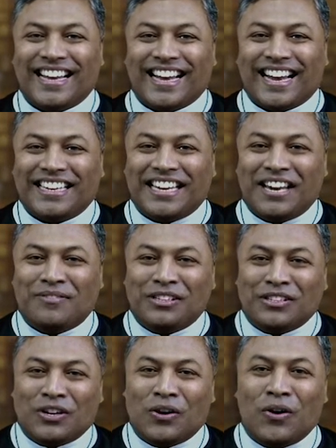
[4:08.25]
And he will
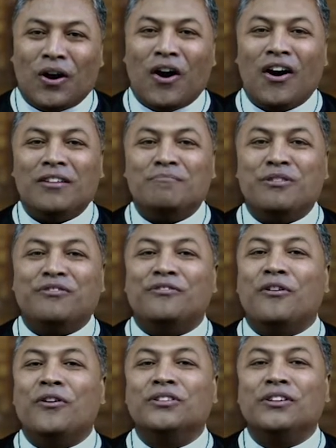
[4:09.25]
go on
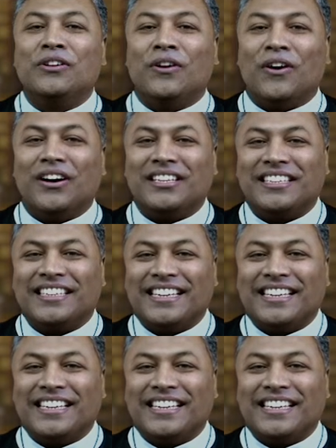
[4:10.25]
before the Lord